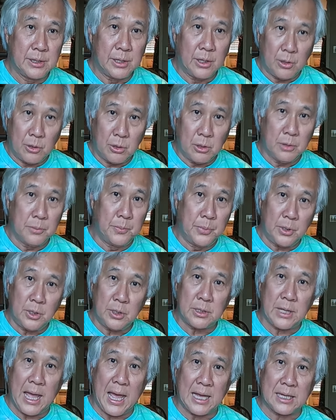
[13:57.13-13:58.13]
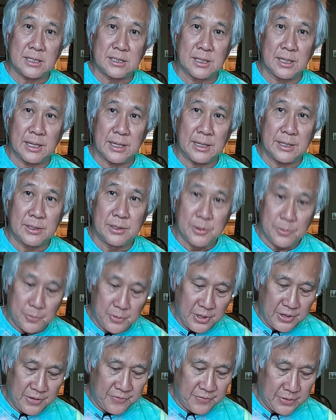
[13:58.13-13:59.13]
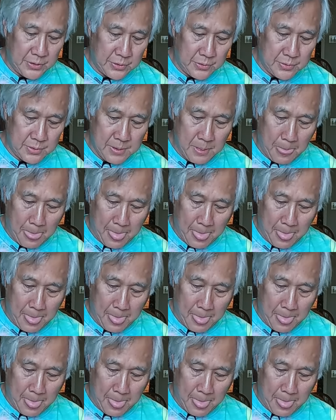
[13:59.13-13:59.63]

the whole book, actually, to preview.